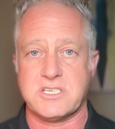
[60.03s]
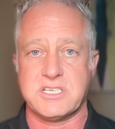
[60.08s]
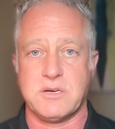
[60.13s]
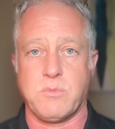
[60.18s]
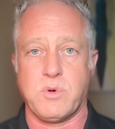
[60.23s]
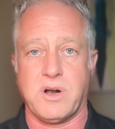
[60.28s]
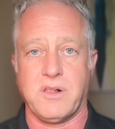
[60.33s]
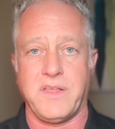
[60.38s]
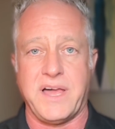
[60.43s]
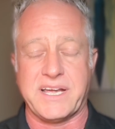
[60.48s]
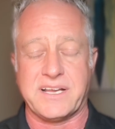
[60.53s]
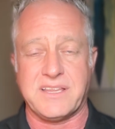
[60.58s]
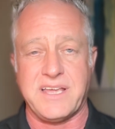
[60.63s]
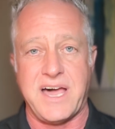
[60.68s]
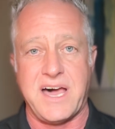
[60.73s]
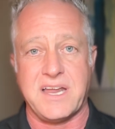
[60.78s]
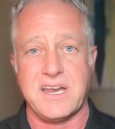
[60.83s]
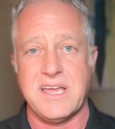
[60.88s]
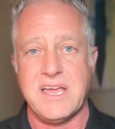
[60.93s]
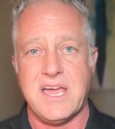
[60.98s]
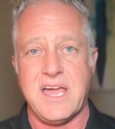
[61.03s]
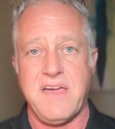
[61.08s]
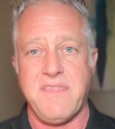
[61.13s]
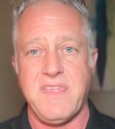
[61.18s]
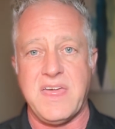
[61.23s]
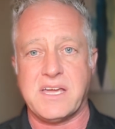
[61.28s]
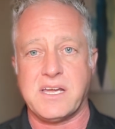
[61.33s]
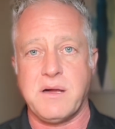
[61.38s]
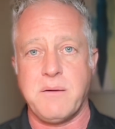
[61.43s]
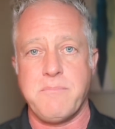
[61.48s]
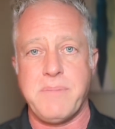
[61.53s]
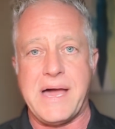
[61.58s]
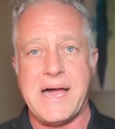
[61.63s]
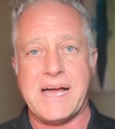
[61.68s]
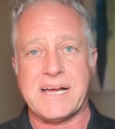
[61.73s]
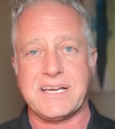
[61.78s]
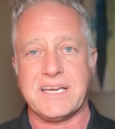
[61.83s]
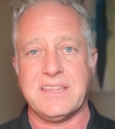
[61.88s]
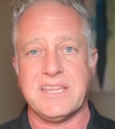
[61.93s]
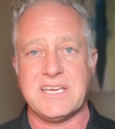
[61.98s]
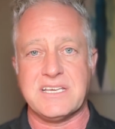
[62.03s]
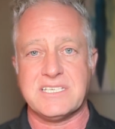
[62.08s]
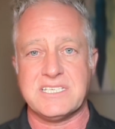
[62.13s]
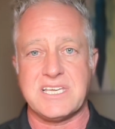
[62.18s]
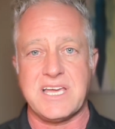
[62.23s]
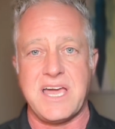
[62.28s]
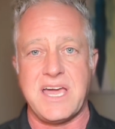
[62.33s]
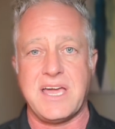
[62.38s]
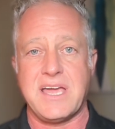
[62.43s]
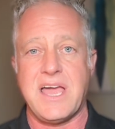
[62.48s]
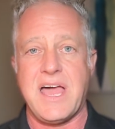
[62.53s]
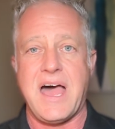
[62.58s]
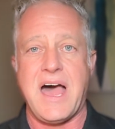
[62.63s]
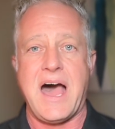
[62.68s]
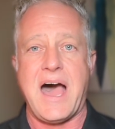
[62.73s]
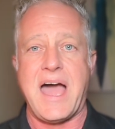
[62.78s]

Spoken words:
somewhere like that, and they come back and they say,